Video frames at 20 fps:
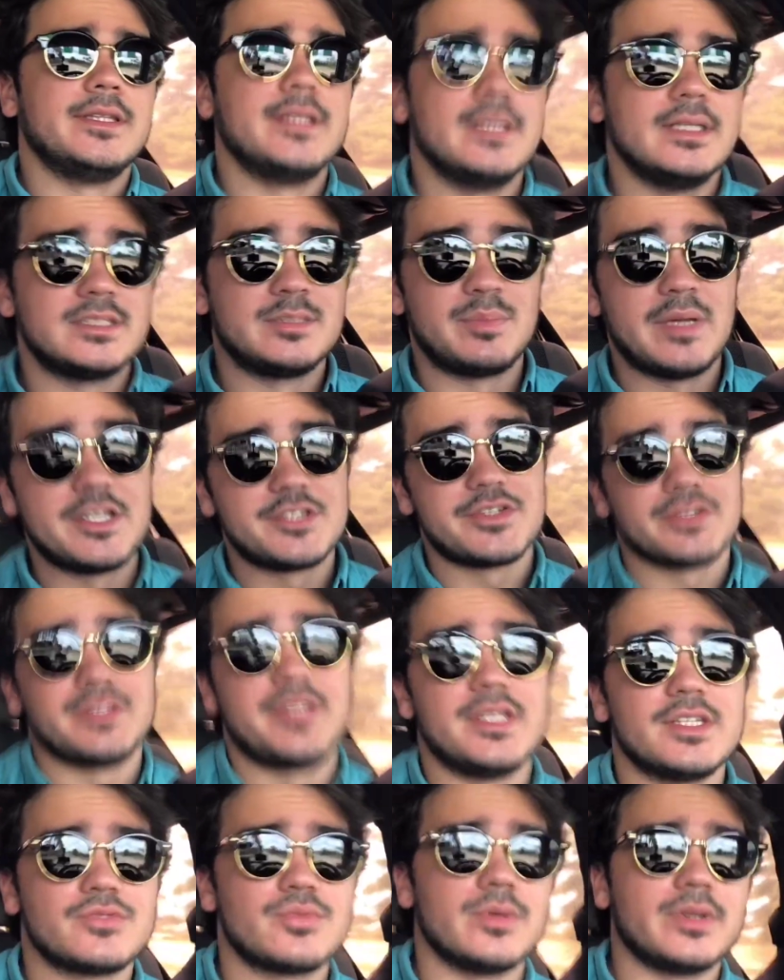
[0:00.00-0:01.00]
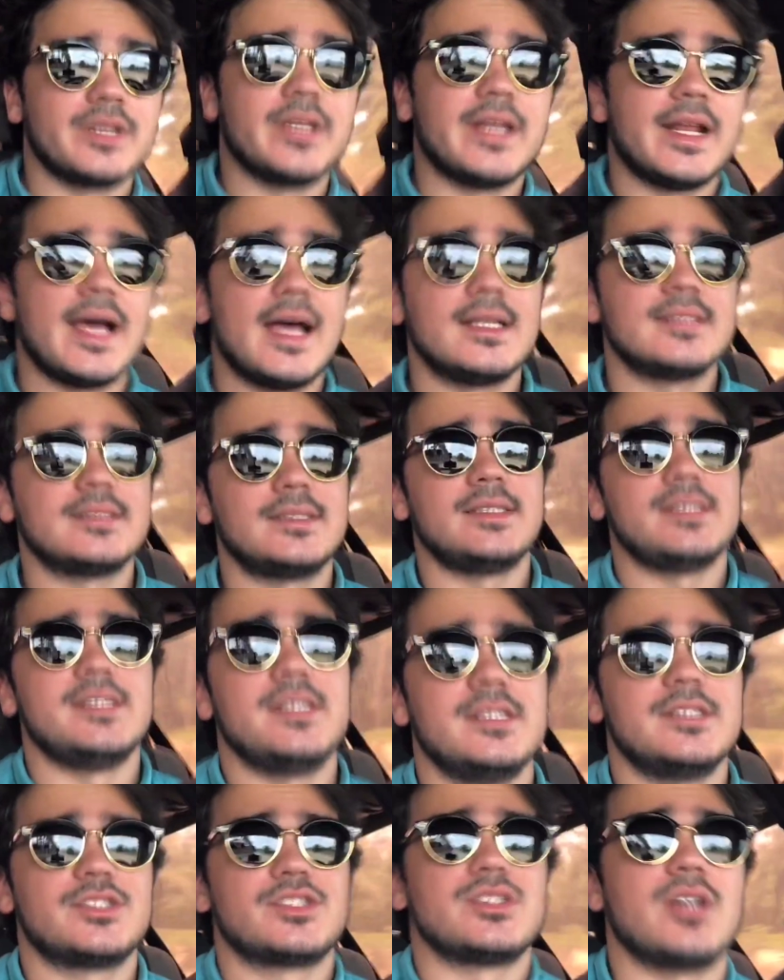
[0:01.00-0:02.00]
Especially this one, it has
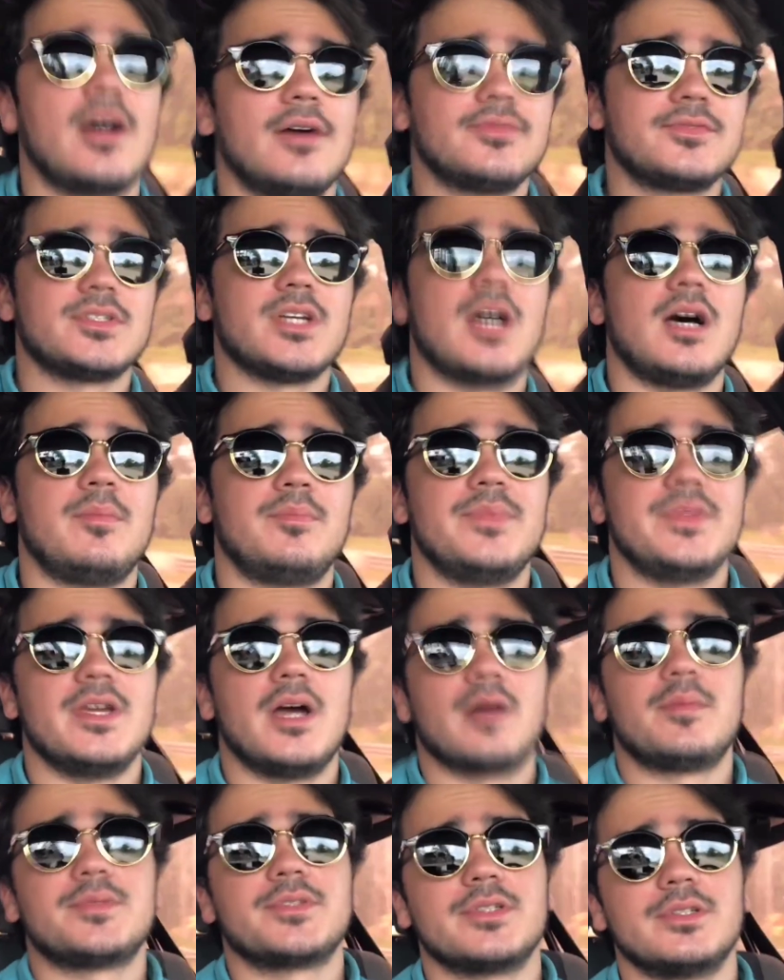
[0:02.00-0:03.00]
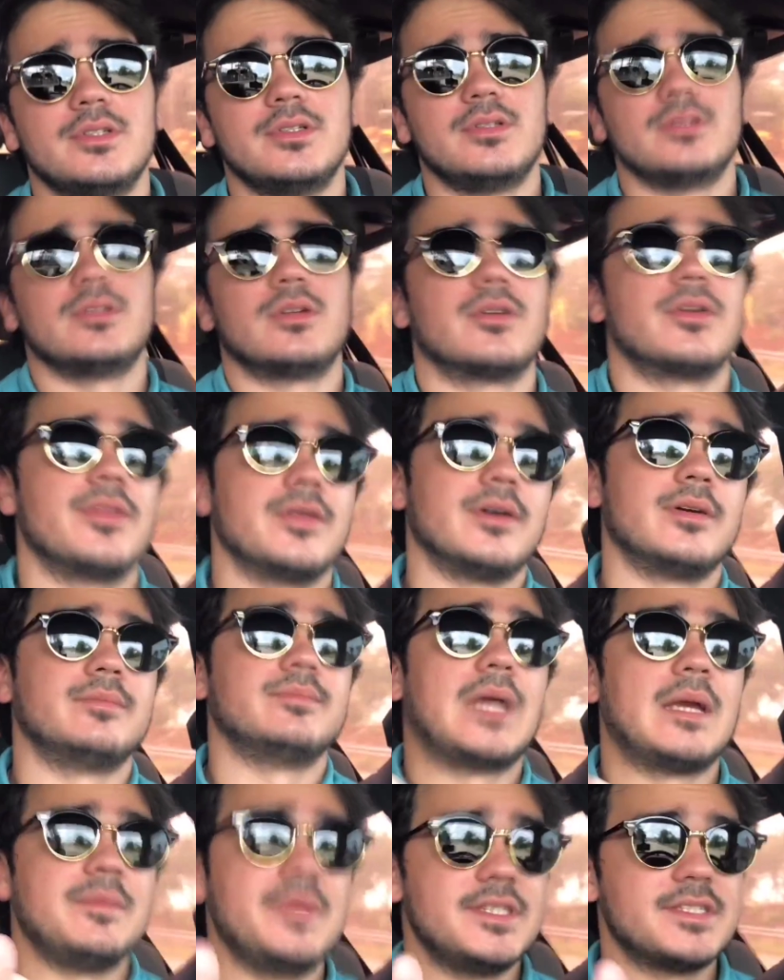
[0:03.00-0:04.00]
the soft top, the optional, or
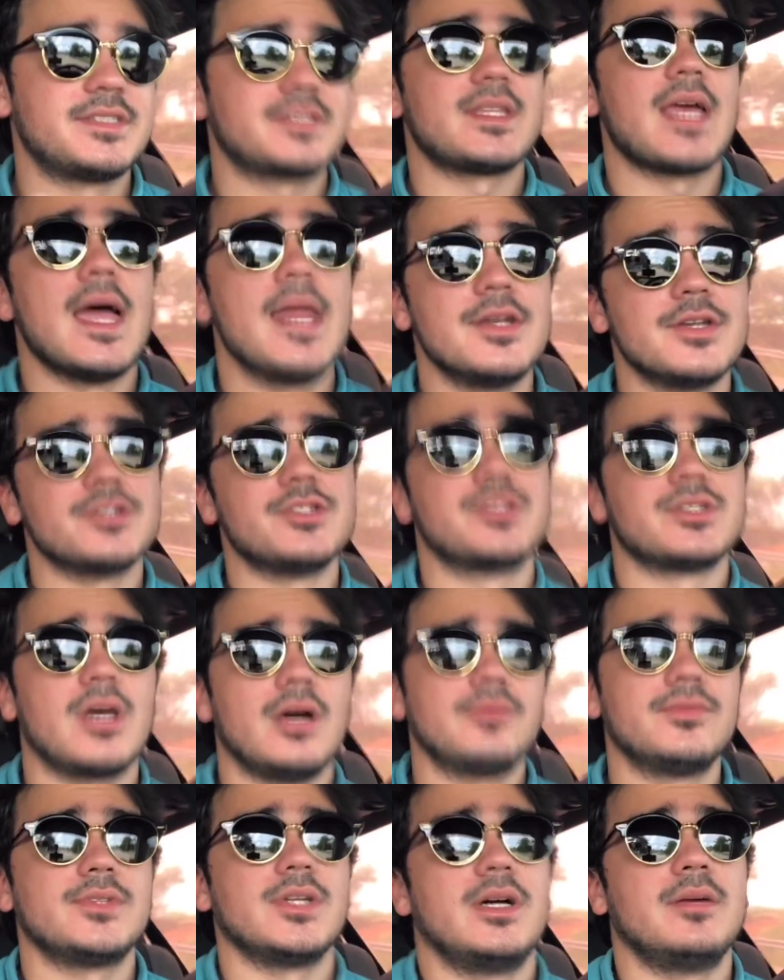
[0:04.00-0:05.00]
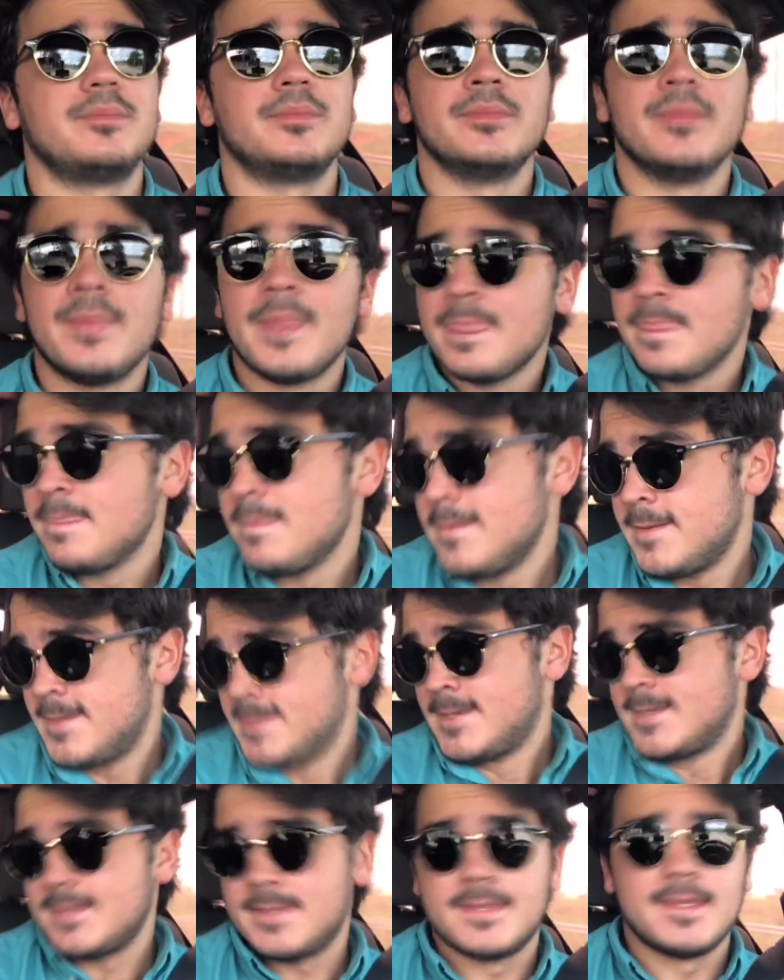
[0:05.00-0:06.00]
the standard soft top.
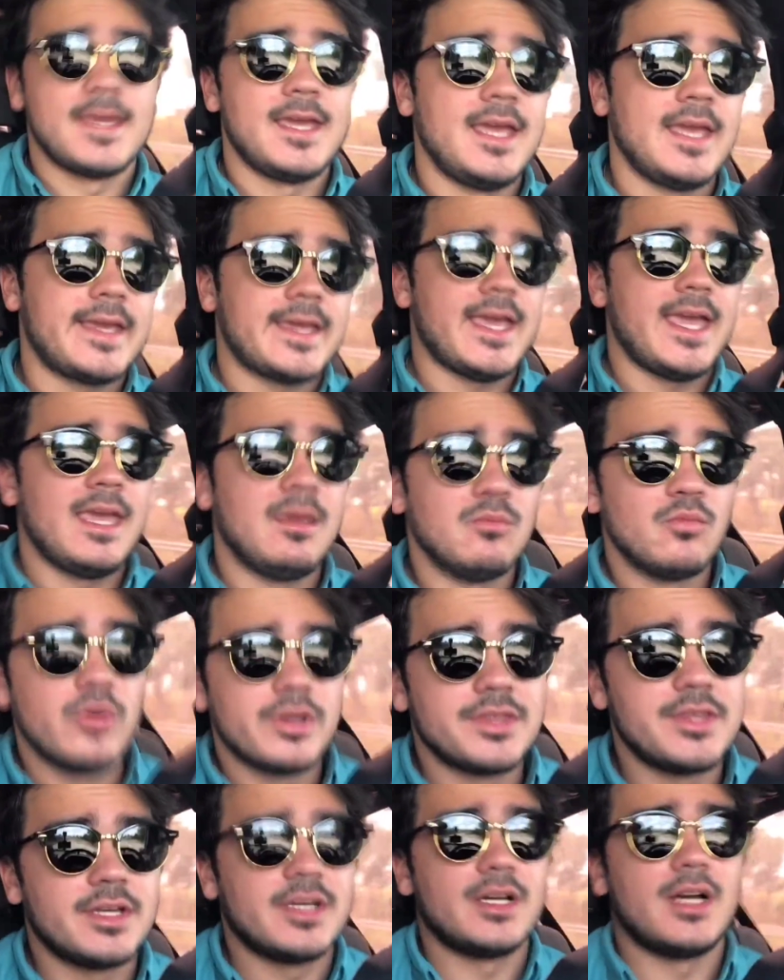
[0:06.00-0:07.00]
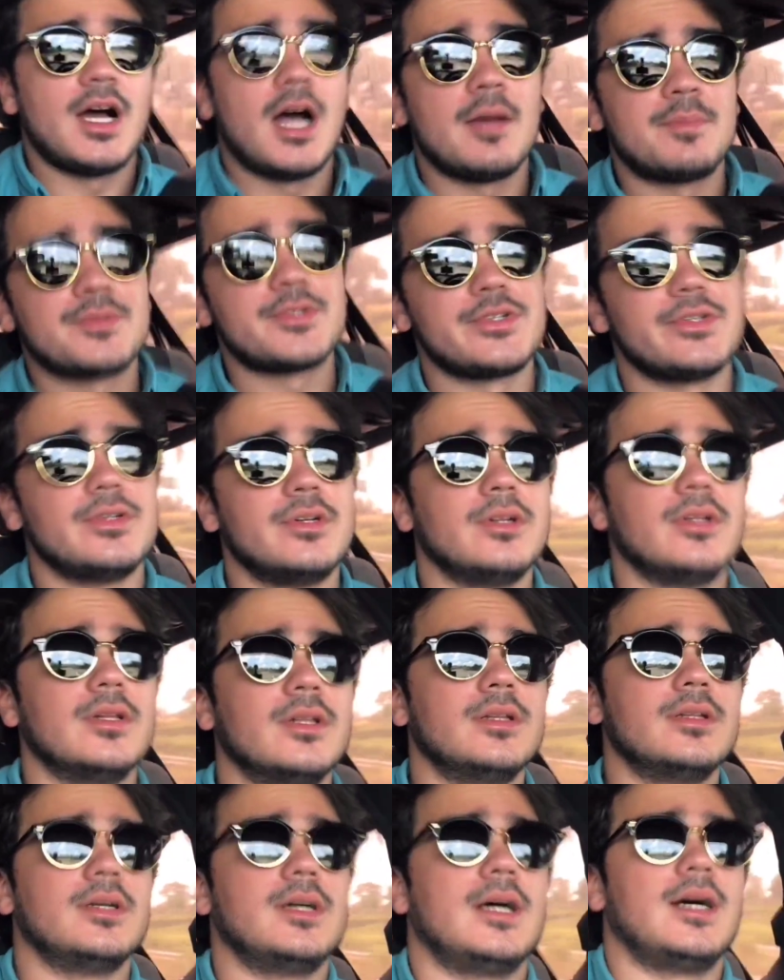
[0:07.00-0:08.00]
They came with the
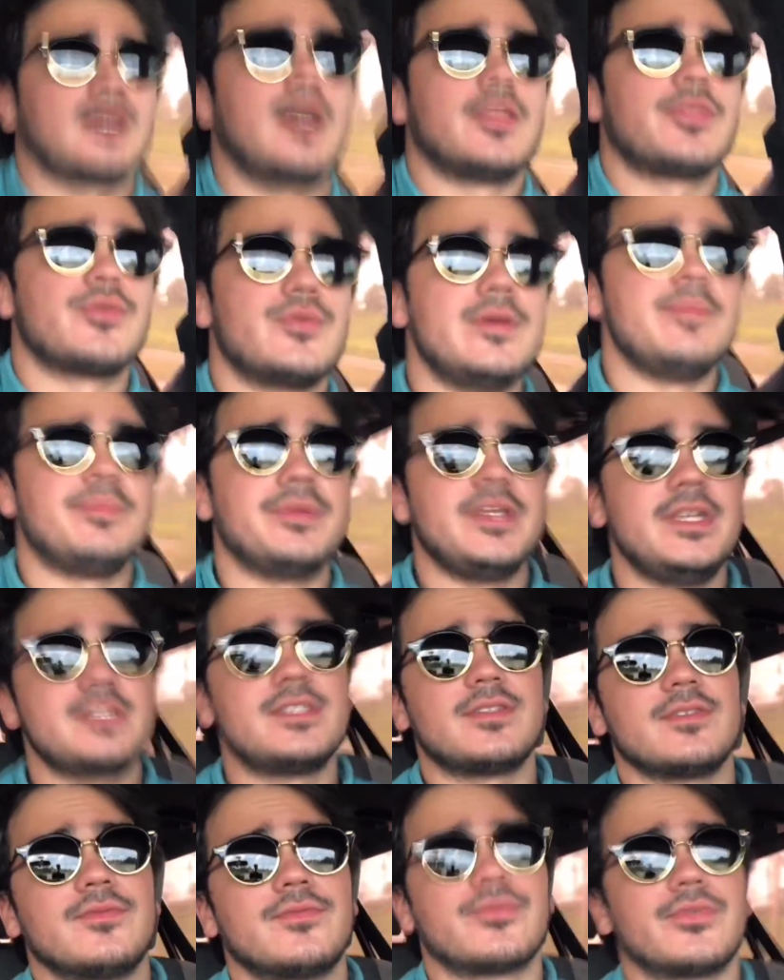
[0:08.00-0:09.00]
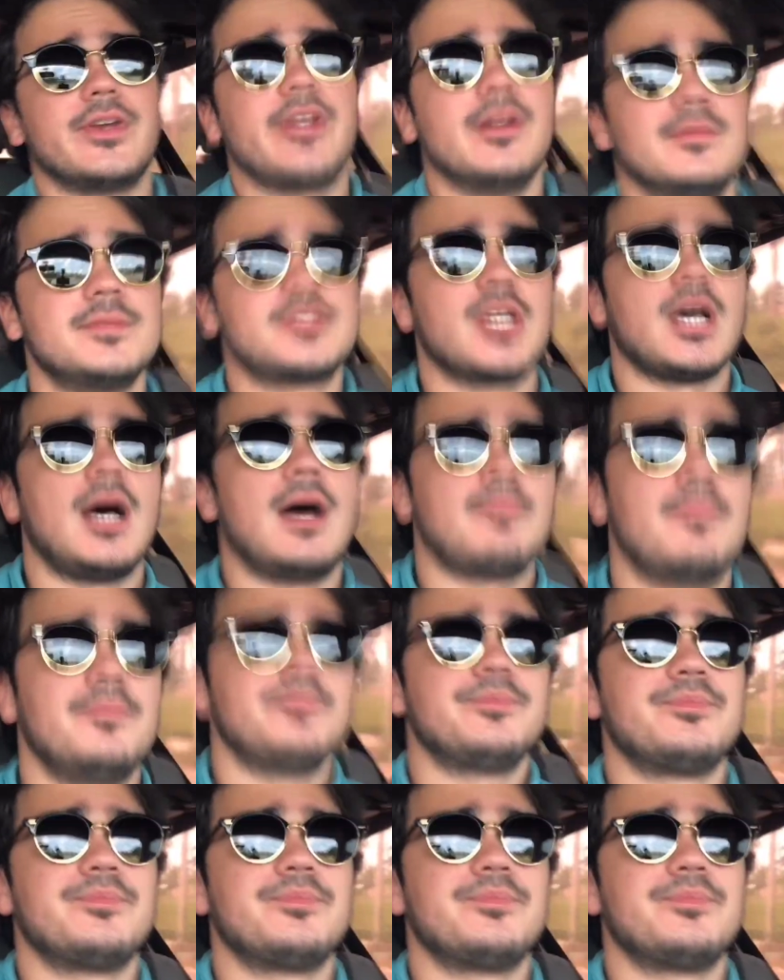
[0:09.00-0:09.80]
optional 3-piece Freedom top,